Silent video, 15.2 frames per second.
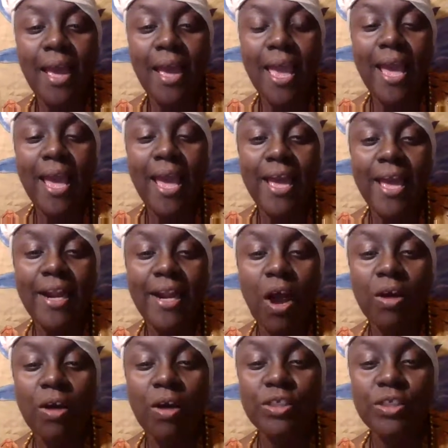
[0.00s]
And
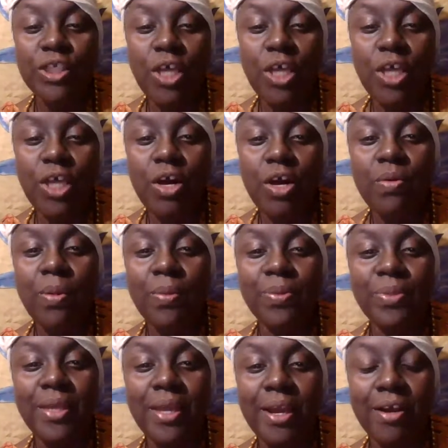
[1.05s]
also,
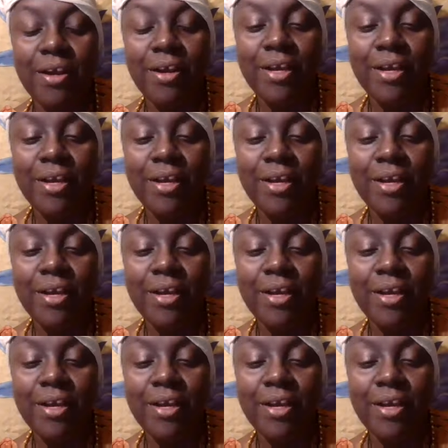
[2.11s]
there